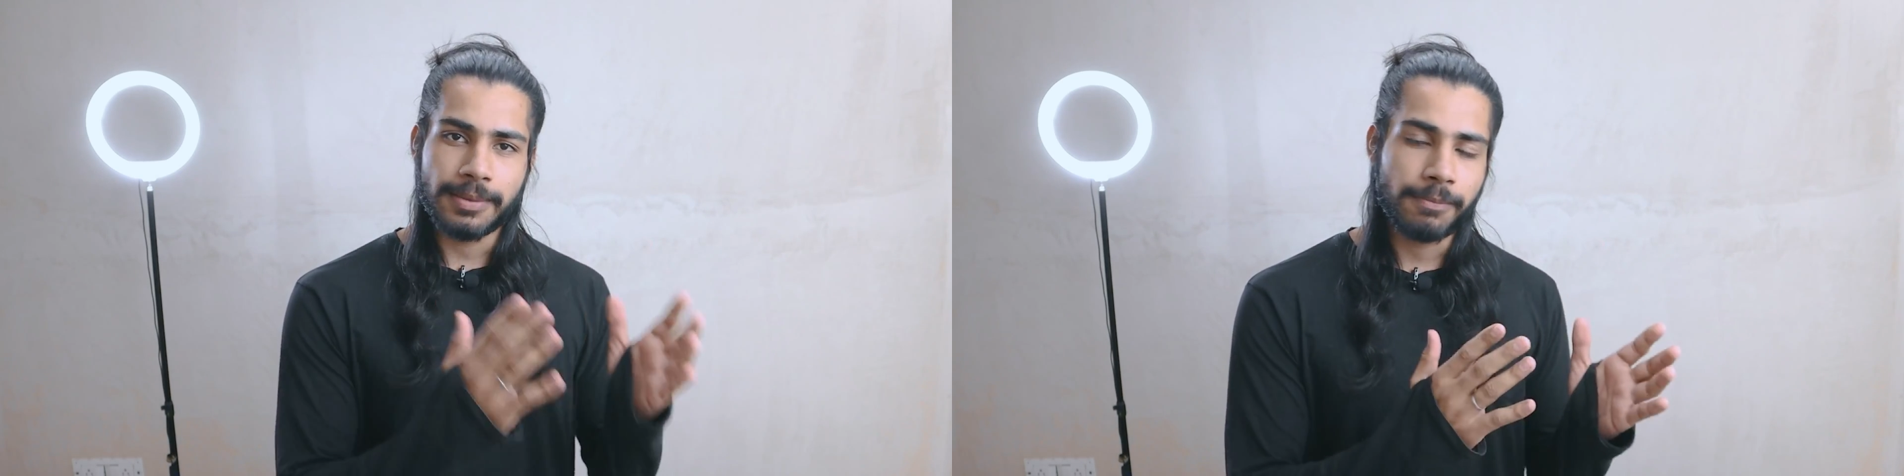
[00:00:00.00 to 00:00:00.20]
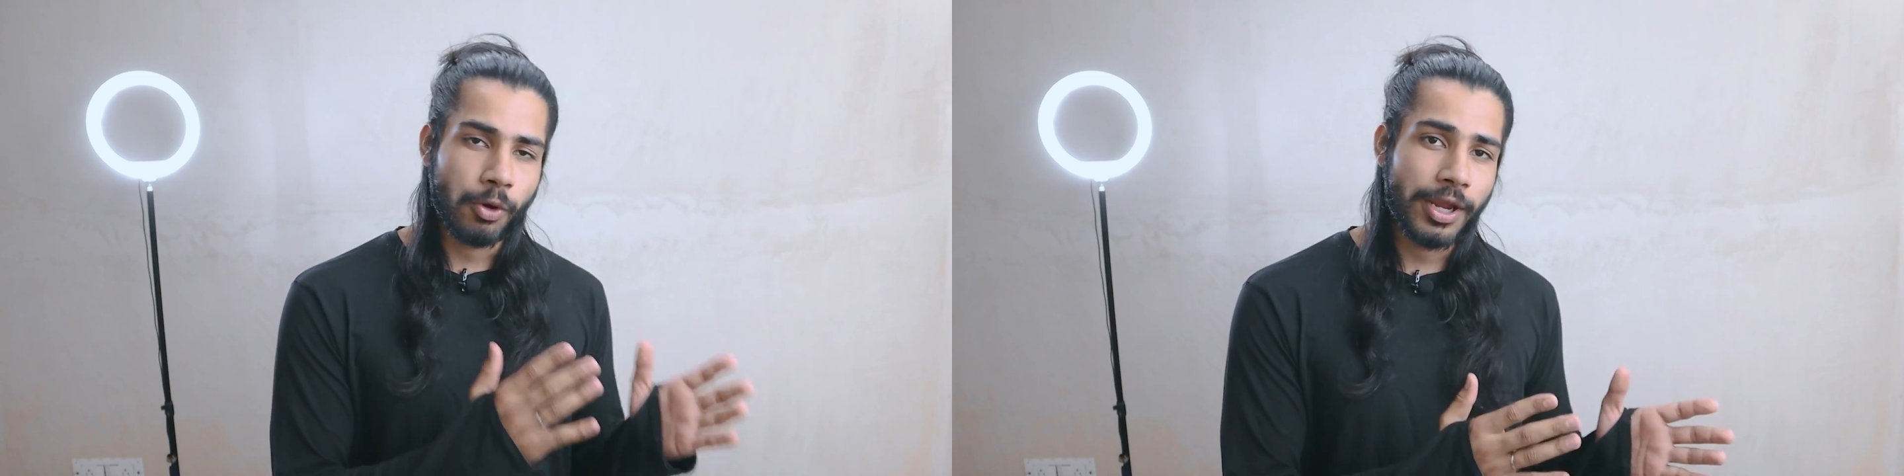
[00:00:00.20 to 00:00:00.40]
the
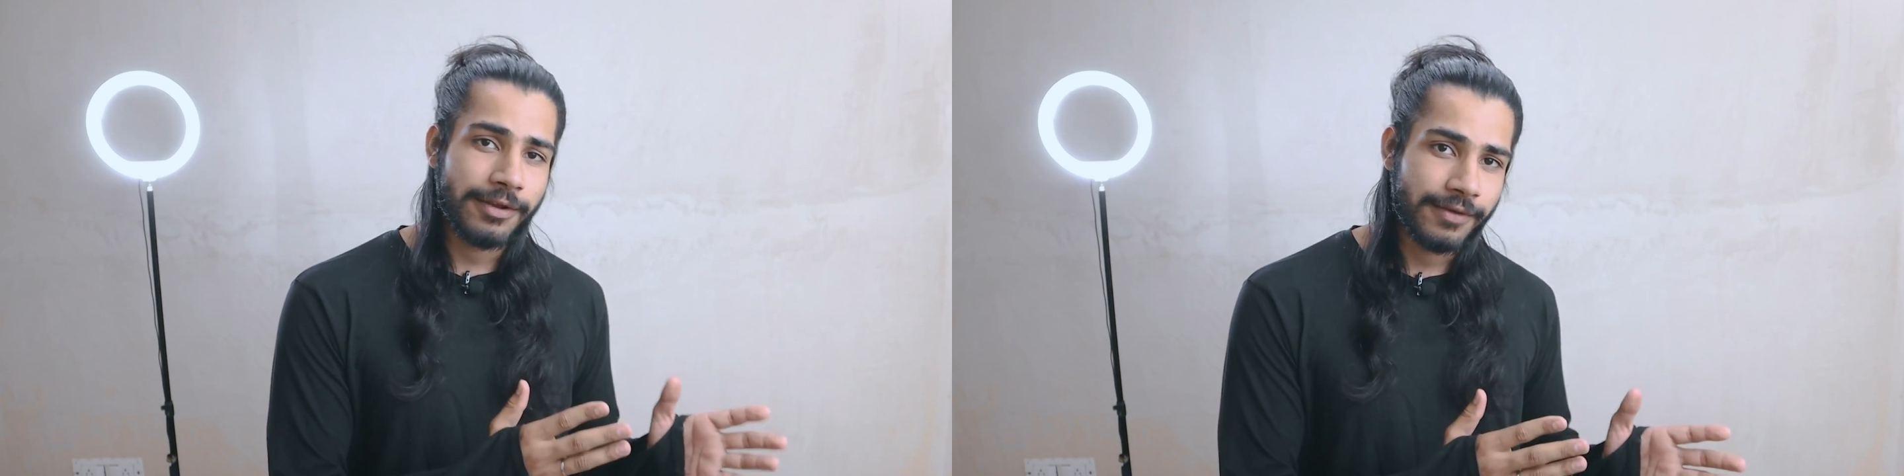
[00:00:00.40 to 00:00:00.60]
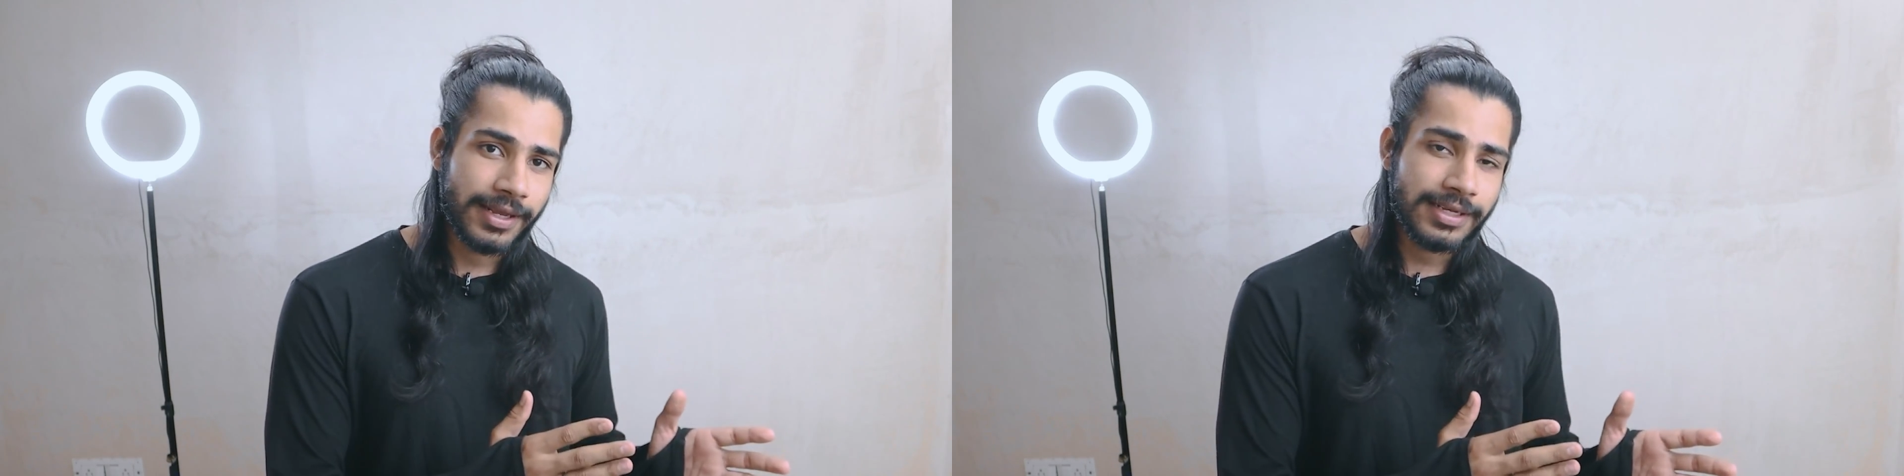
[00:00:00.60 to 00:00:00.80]

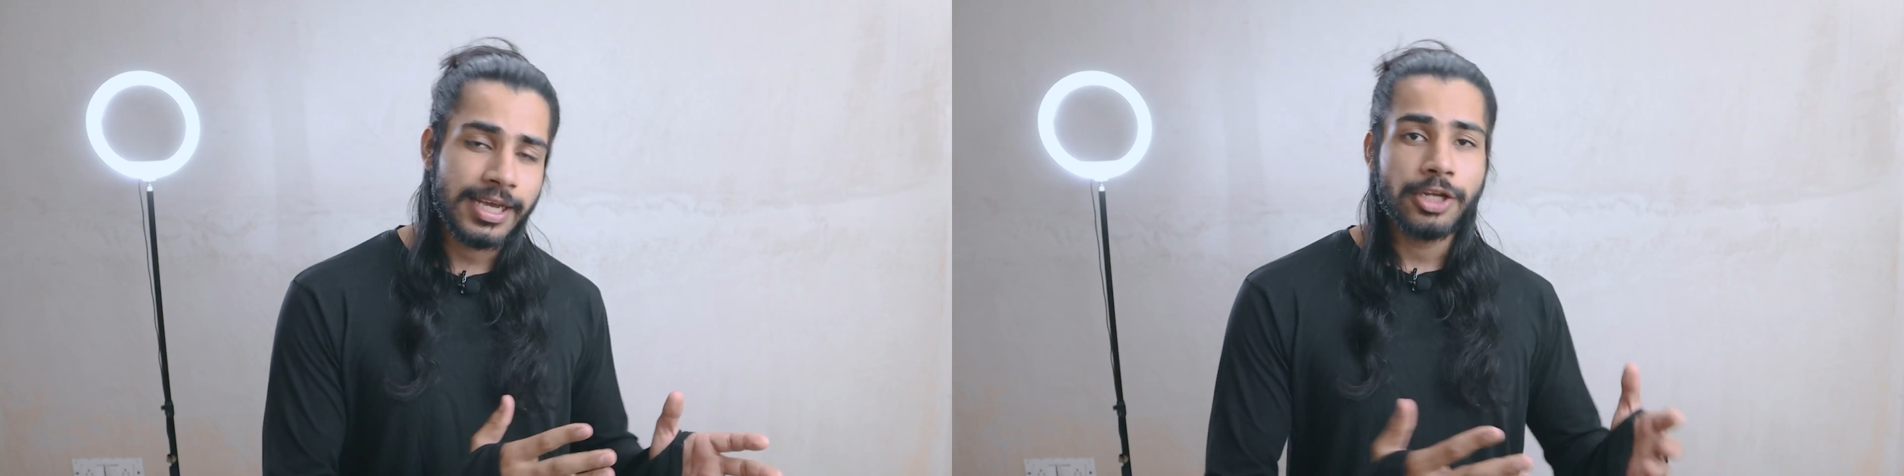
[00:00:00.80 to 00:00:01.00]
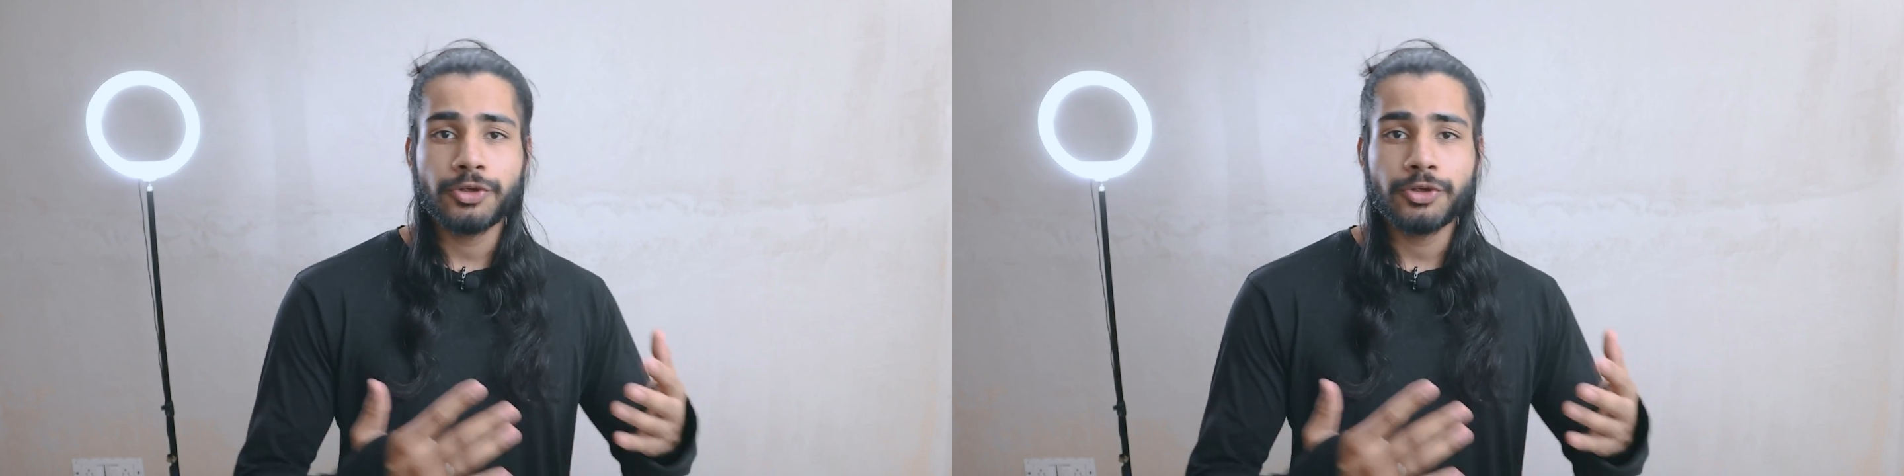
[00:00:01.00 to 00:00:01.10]
blowing wind